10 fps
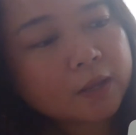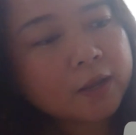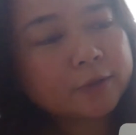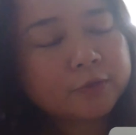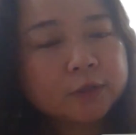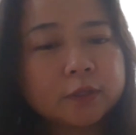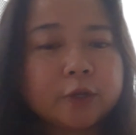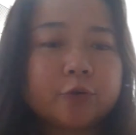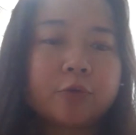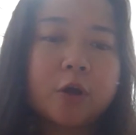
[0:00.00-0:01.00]
And then
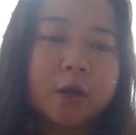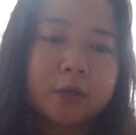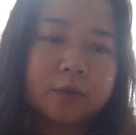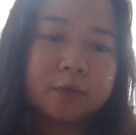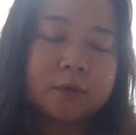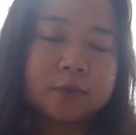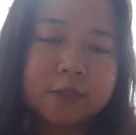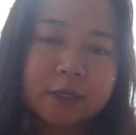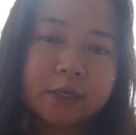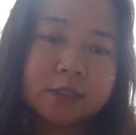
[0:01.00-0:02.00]
later on,
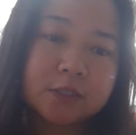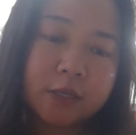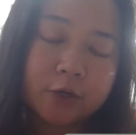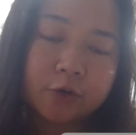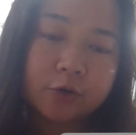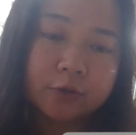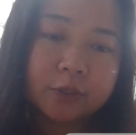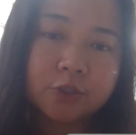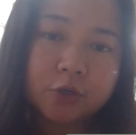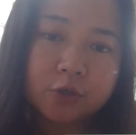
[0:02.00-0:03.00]
decades later, they
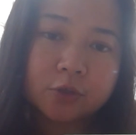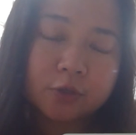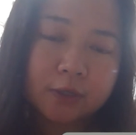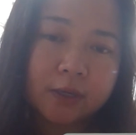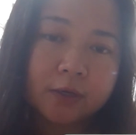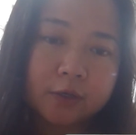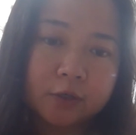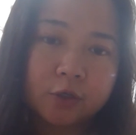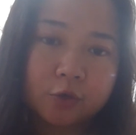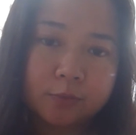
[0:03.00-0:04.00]
started looking at it
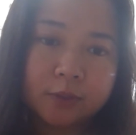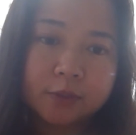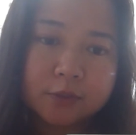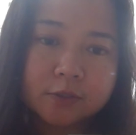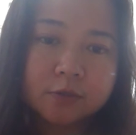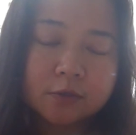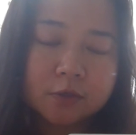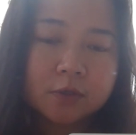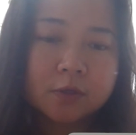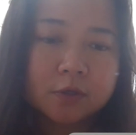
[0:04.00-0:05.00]
in humans.
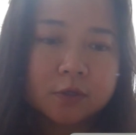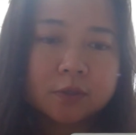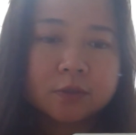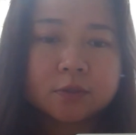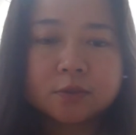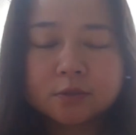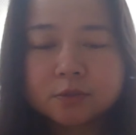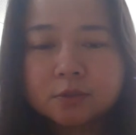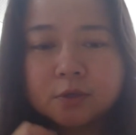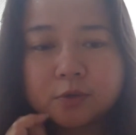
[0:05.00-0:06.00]

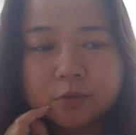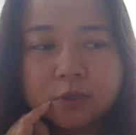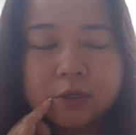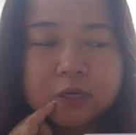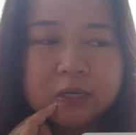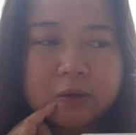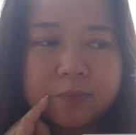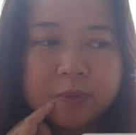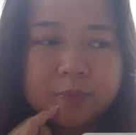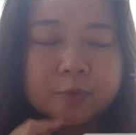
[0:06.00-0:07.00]
So that, you know,
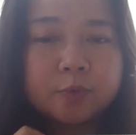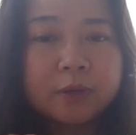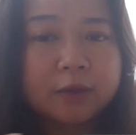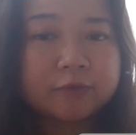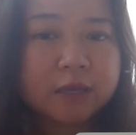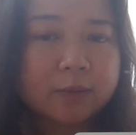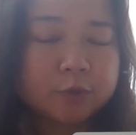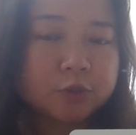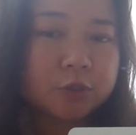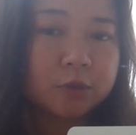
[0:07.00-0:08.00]
people would have
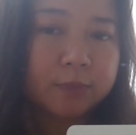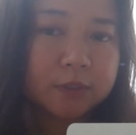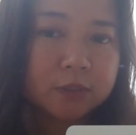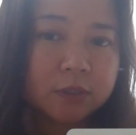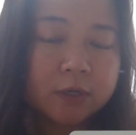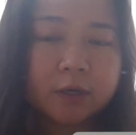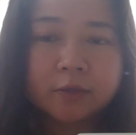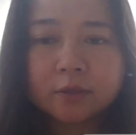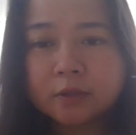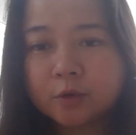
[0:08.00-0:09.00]
damage to the amygdala,
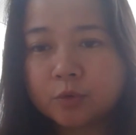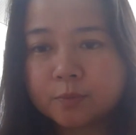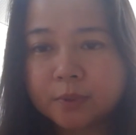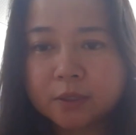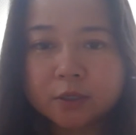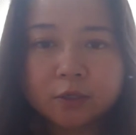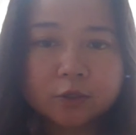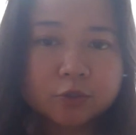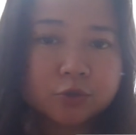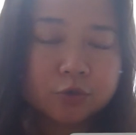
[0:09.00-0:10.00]
and then there would be
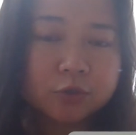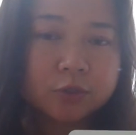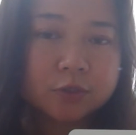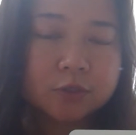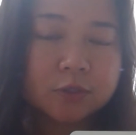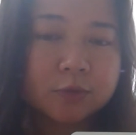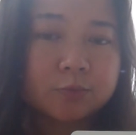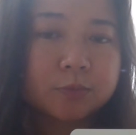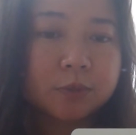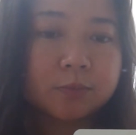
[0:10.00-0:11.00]
certain
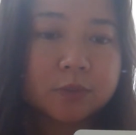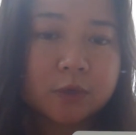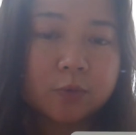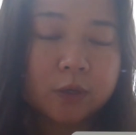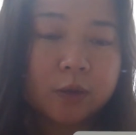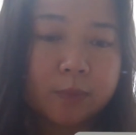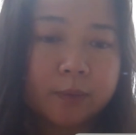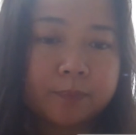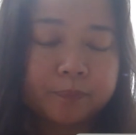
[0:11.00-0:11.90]
symptoms that would come up.